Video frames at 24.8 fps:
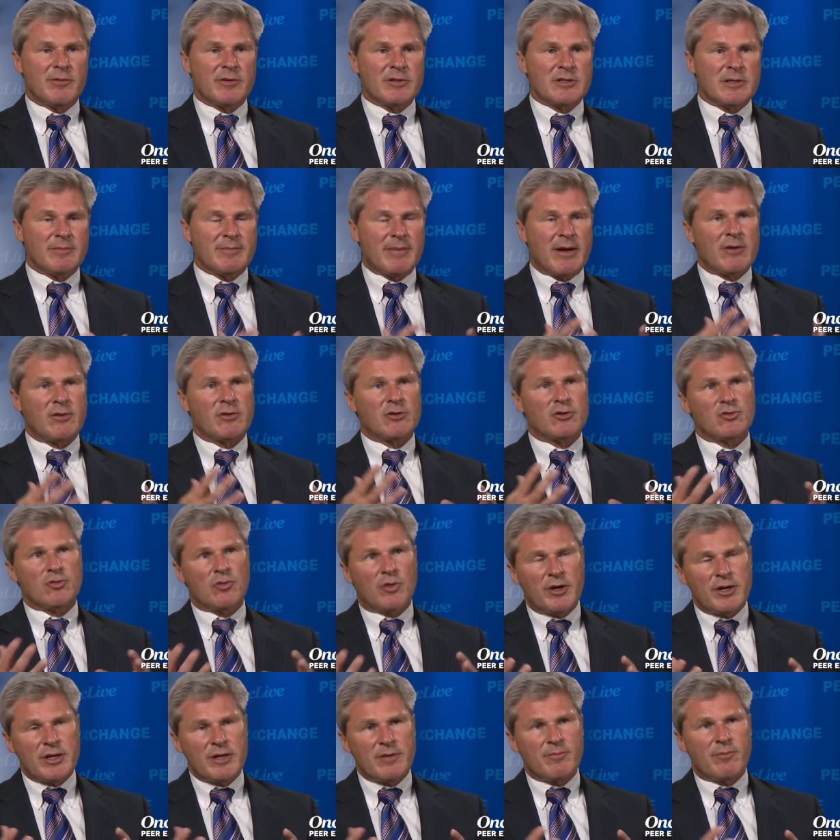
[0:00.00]
There's about a
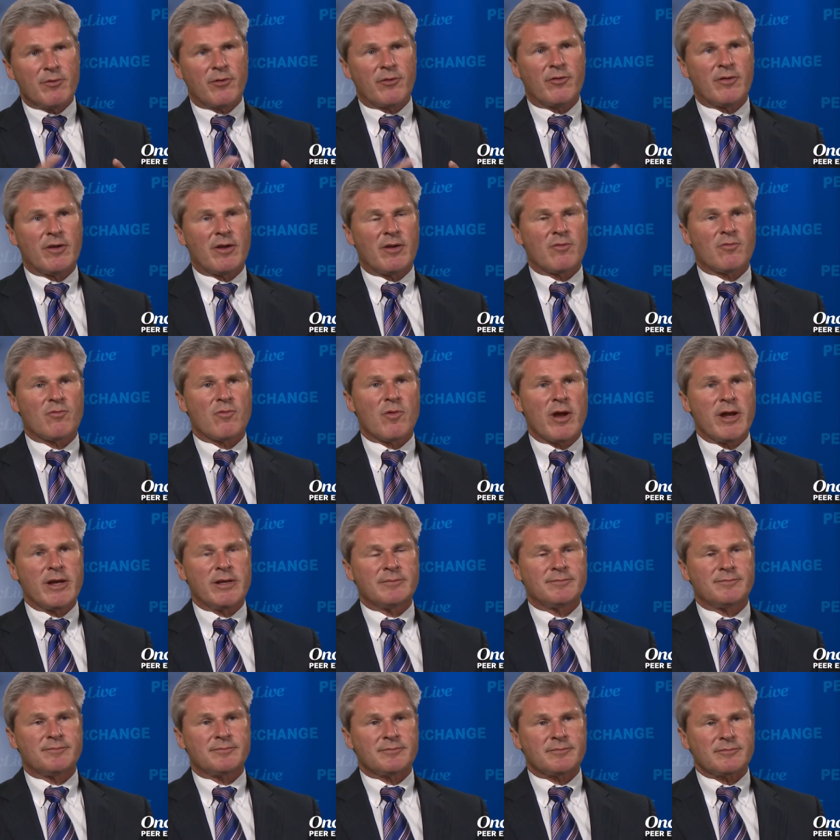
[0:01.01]
20% rate